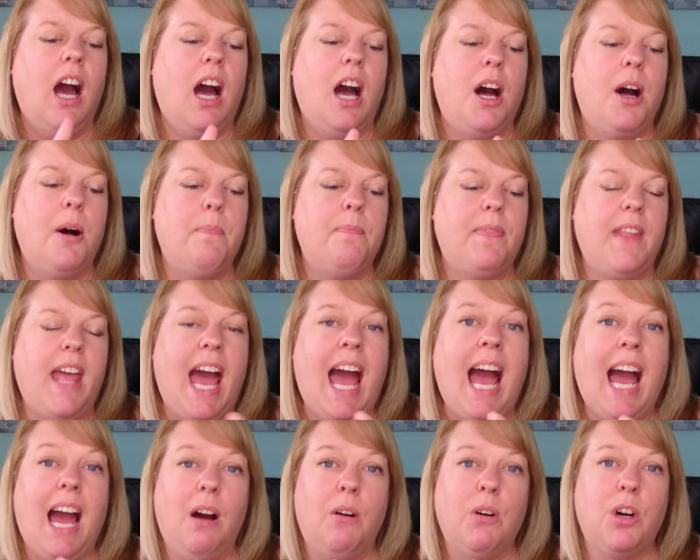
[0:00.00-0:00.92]

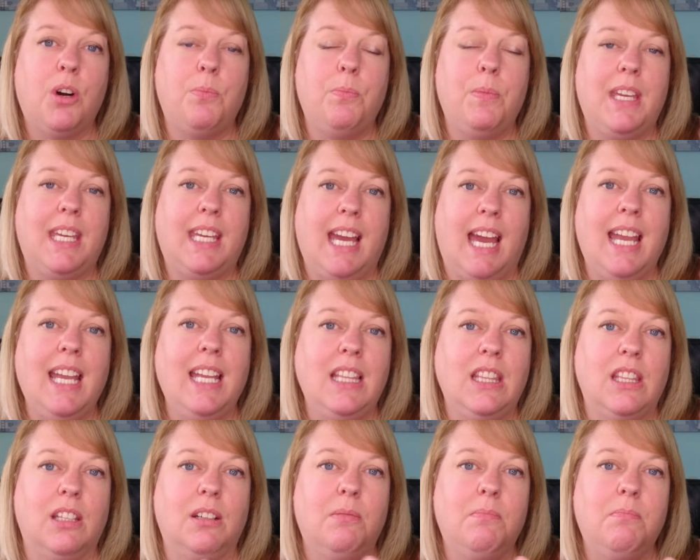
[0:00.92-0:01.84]
How can we
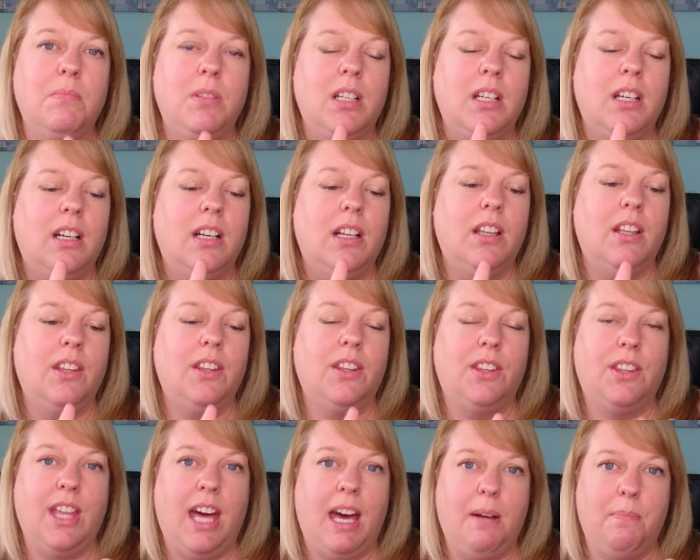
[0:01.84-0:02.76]
gain them
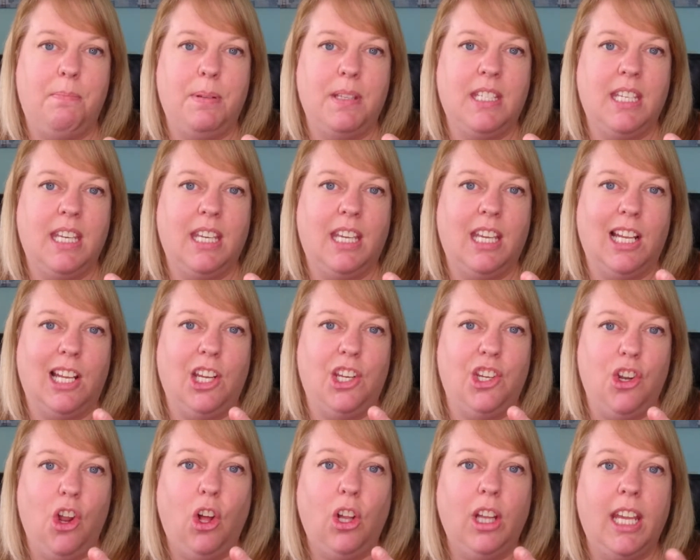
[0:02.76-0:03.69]
that particular
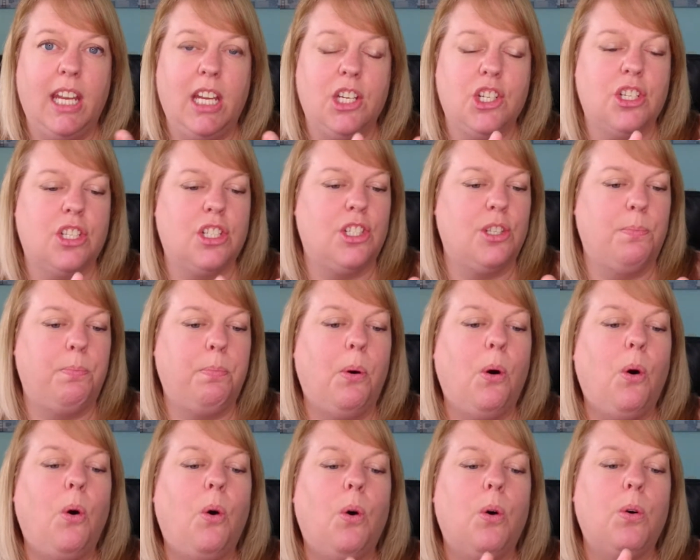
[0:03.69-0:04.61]
knowledge,
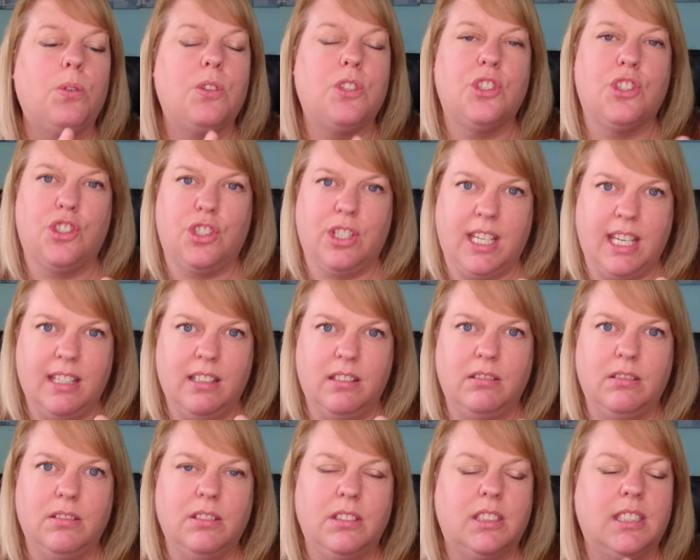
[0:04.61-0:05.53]
support,
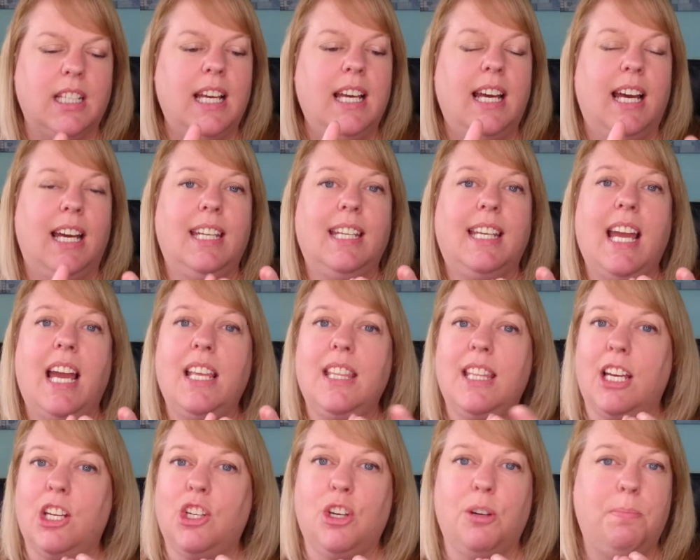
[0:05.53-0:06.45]
skills? And
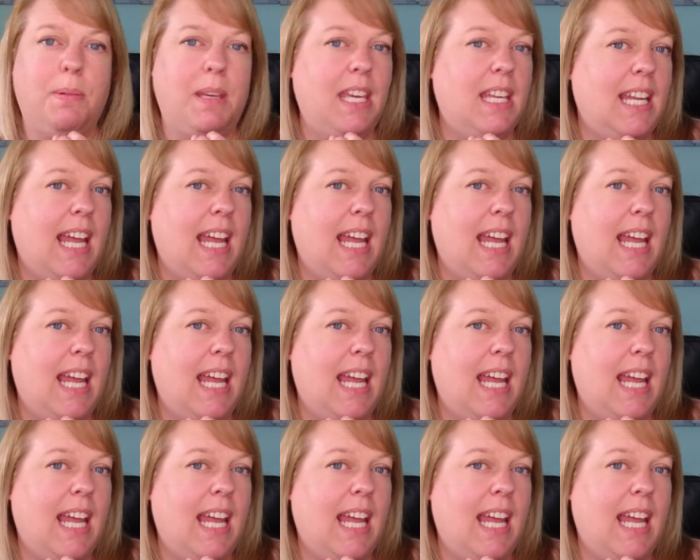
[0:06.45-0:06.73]
again, that could be